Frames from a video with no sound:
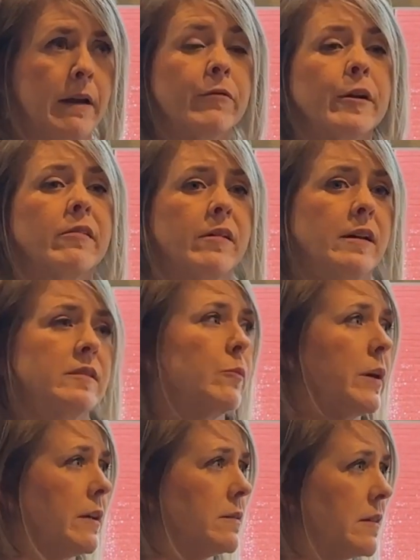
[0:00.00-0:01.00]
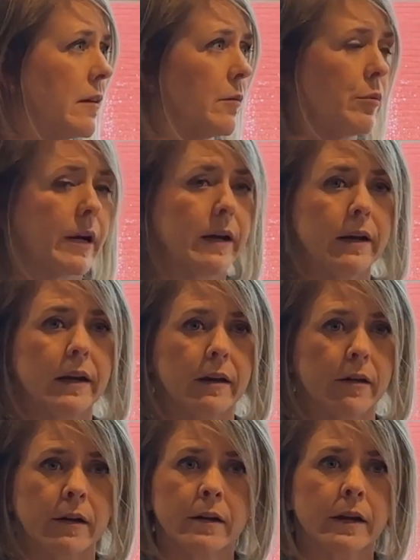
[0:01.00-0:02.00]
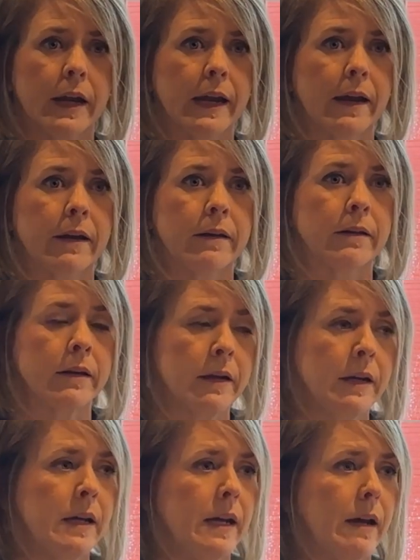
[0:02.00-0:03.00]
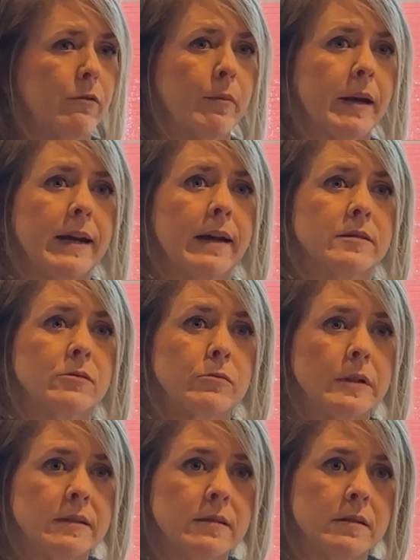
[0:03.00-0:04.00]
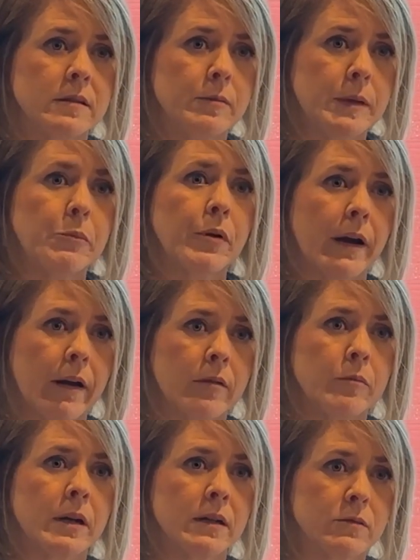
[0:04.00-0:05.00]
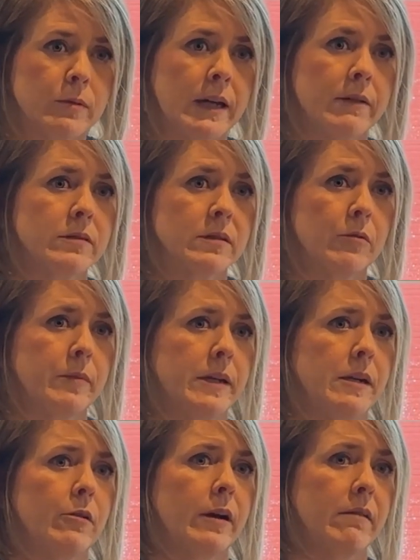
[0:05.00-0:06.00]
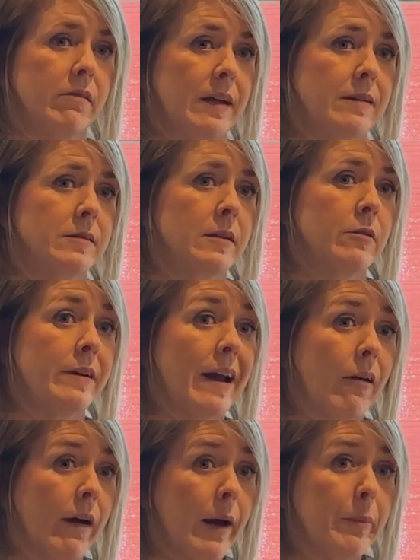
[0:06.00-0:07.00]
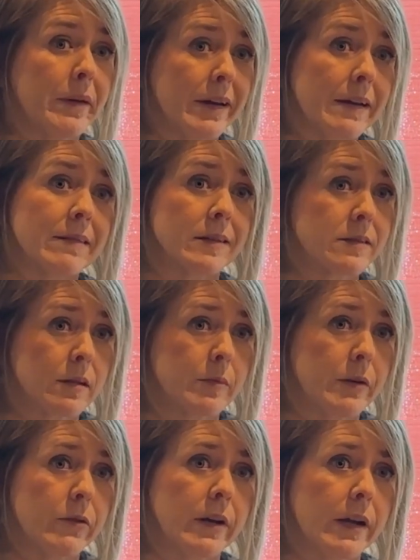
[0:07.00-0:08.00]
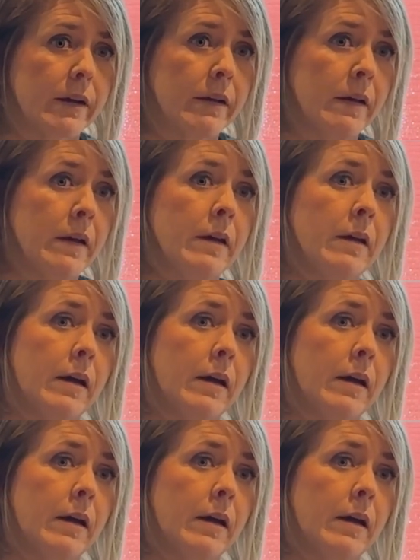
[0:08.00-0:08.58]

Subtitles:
Everything is being celebrated here, and everybody has a reason to be proud because we have so many great things that are now happening in this community.